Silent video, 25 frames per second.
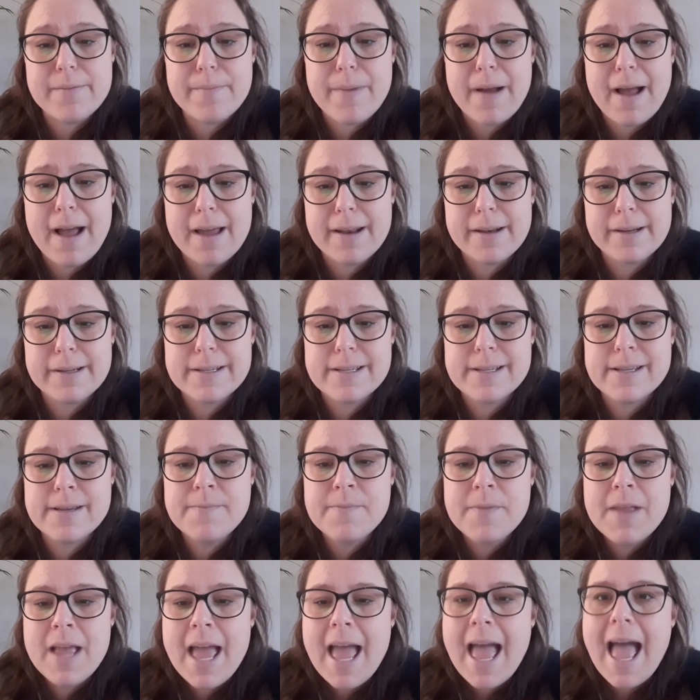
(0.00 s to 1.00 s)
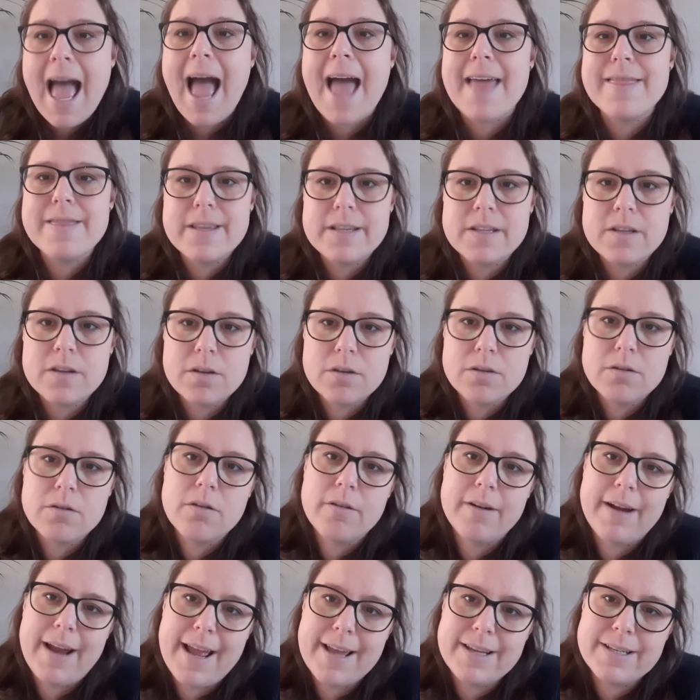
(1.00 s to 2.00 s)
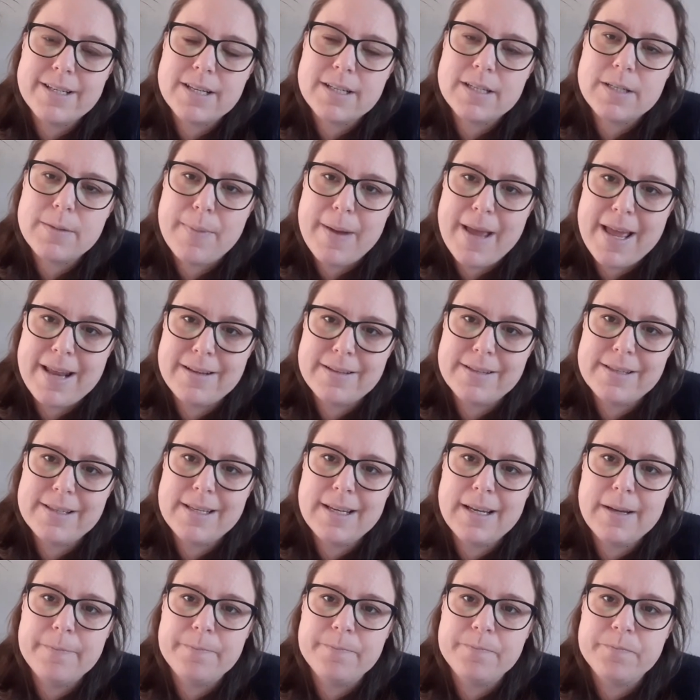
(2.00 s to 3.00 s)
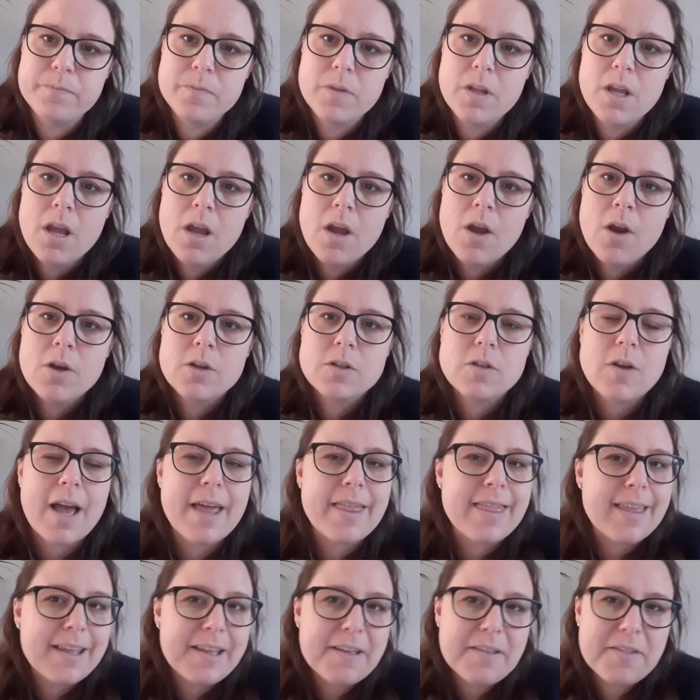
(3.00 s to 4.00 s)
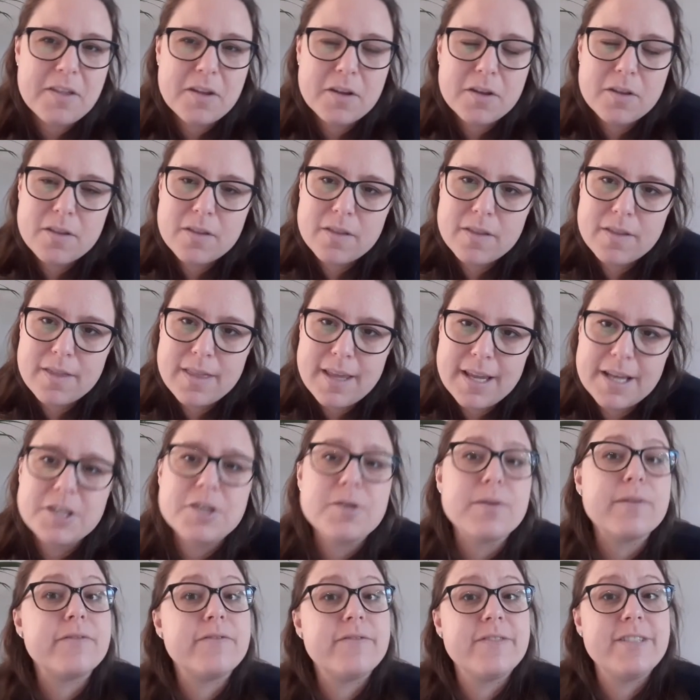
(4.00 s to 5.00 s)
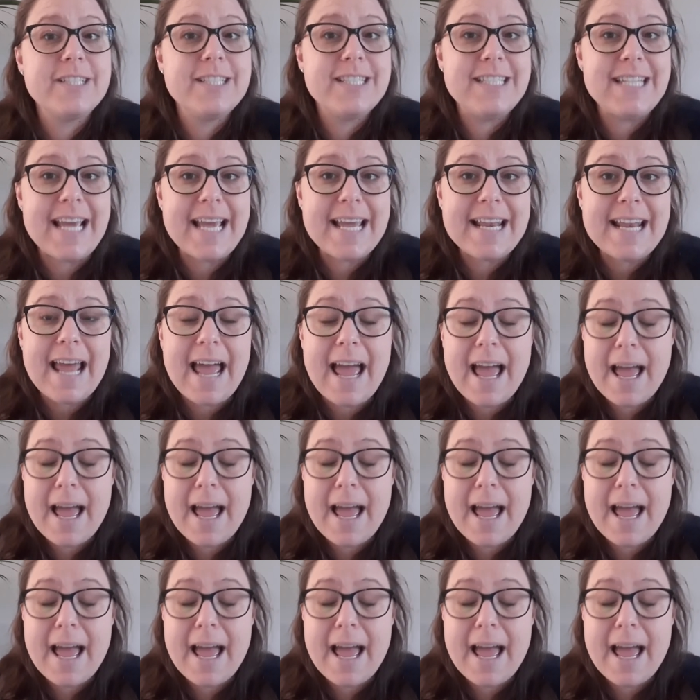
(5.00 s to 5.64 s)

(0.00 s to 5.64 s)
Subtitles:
partners. And this can create dependency. So I think the issue of debt